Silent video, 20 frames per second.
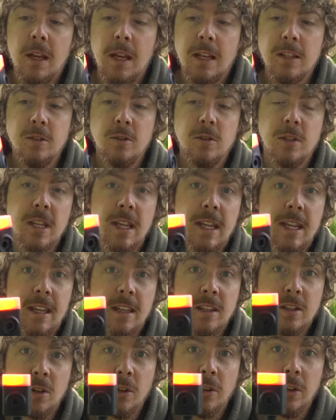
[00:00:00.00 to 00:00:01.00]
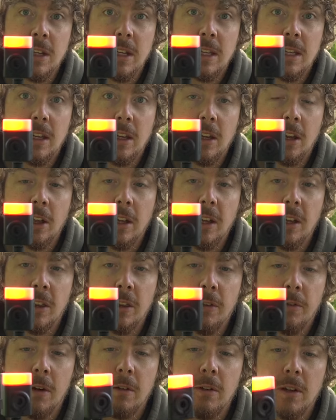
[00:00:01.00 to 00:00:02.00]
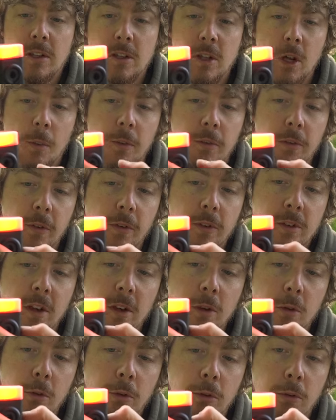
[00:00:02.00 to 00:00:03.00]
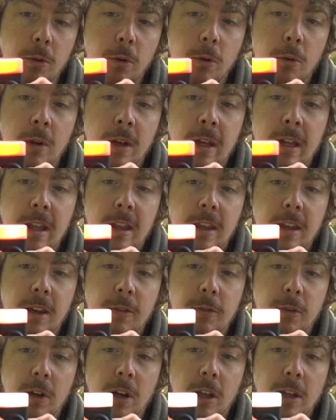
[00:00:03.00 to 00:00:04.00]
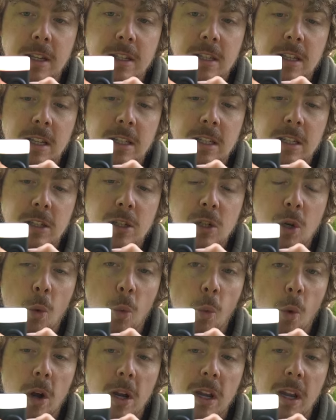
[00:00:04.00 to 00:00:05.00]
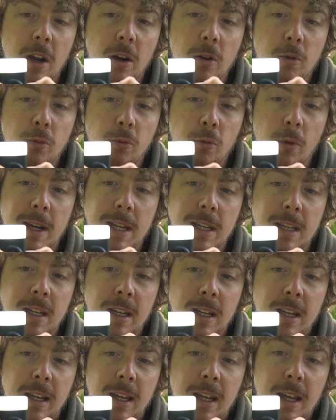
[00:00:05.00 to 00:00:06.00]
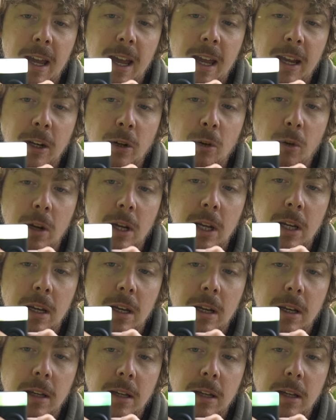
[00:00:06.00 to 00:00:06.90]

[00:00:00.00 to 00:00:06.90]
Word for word: as you can see, it's got the light at the very top. If I cycle through the different light settings, you've got white, red, and green,